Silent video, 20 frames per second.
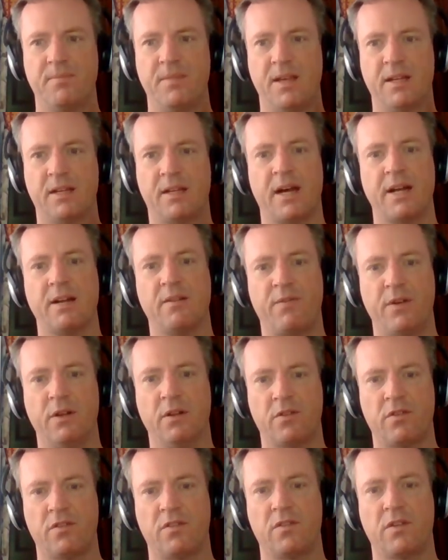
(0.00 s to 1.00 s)
and kind of feel
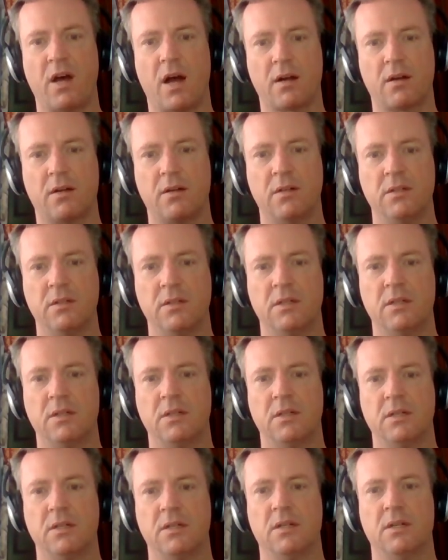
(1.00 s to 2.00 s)
stuck
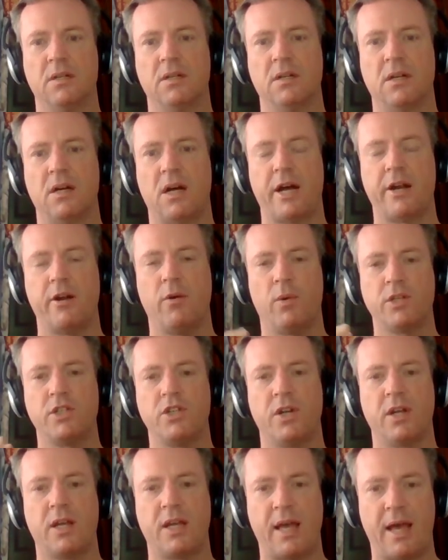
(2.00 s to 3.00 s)
i don't want
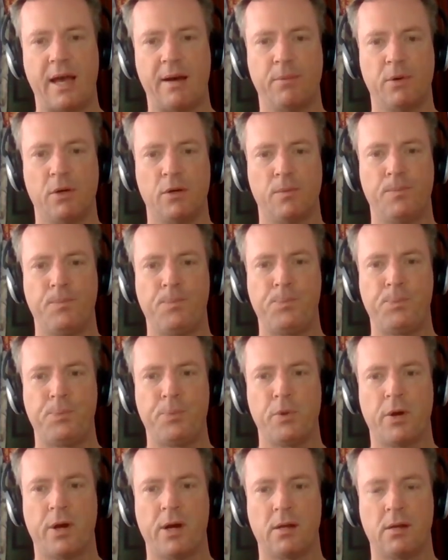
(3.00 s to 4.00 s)
you to gamble
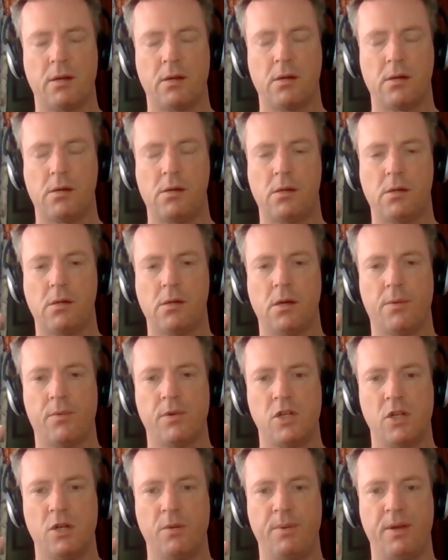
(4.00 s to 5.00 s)
right i
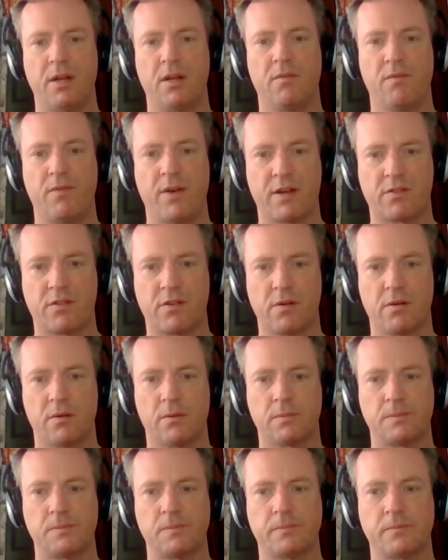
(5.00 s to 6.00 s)
want you to be an investor
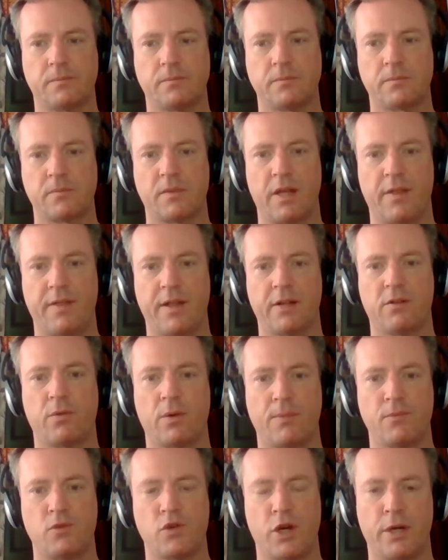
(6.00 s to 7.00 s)
and that's
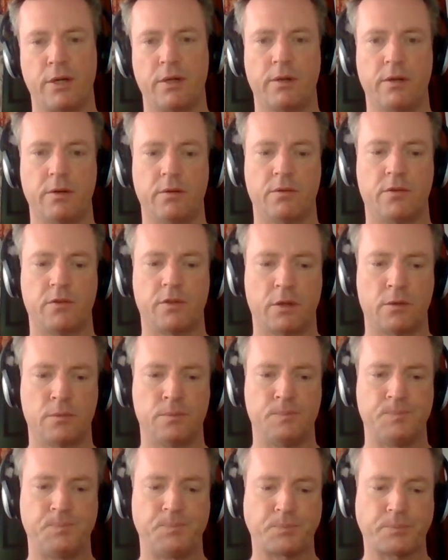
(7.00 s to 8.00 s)
what i'm trying to do
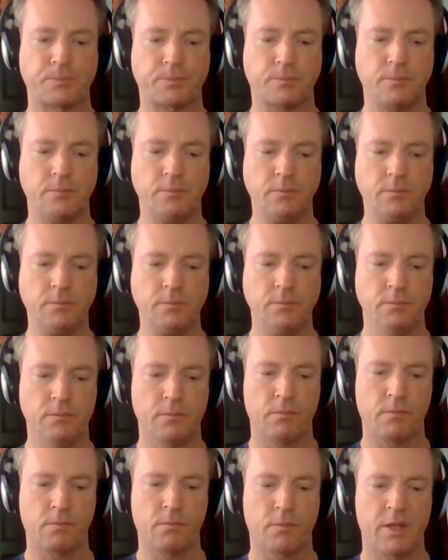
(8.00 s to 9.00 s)
so
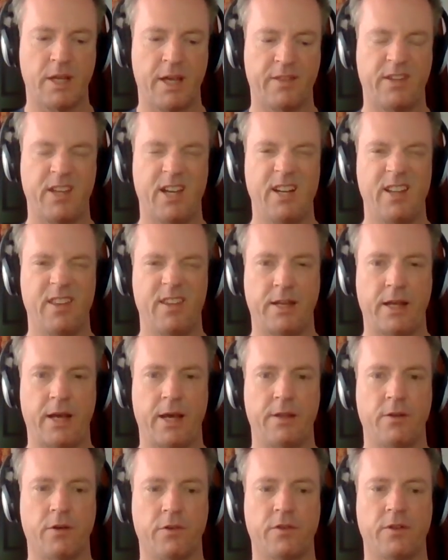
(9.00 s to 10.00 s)
at the end of the
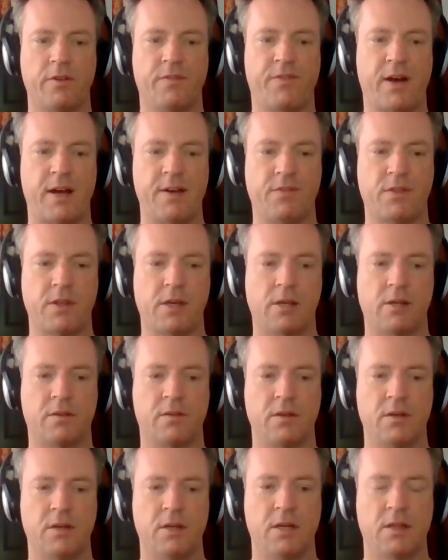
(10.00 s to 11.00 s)
day those are the five
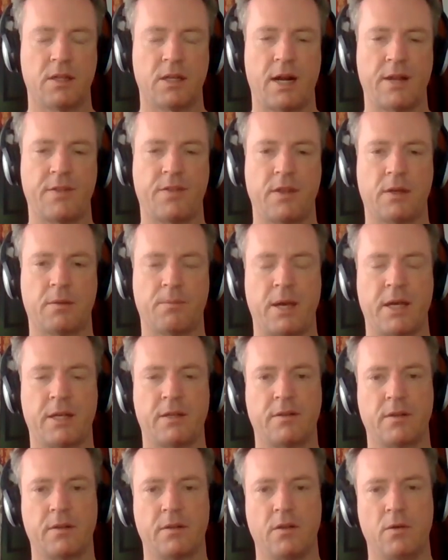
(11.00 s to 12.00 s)
things that i think
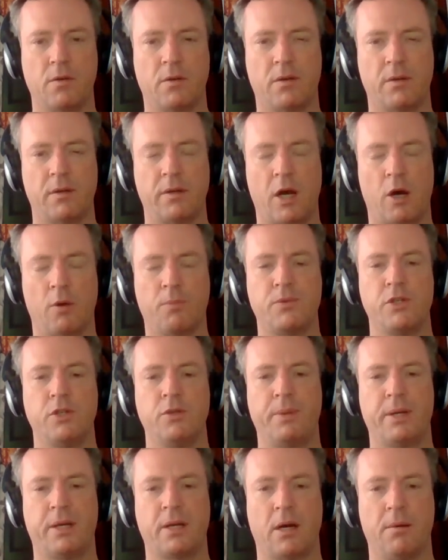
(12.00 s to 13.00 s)
makes it you helps
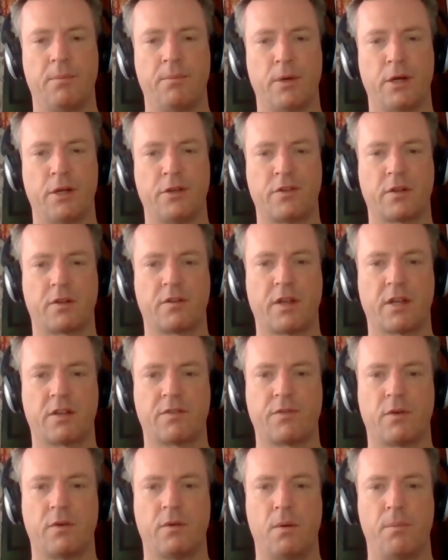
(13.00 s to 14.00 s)
you become a
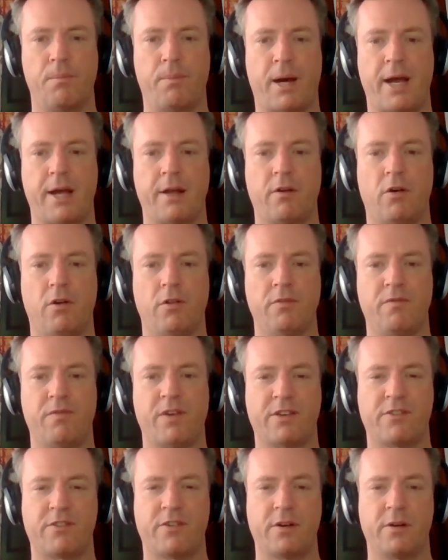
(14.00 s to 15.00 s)
successful buy and hold
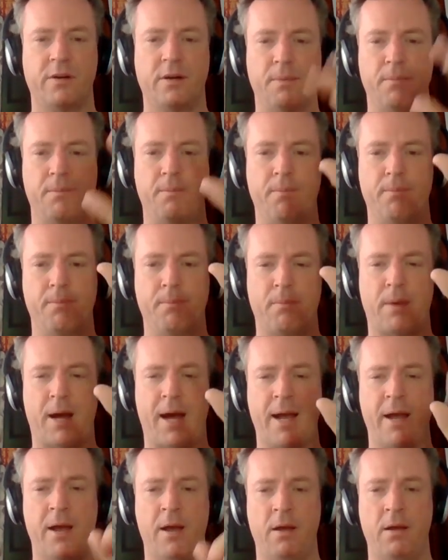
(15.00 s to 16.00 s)
investor bye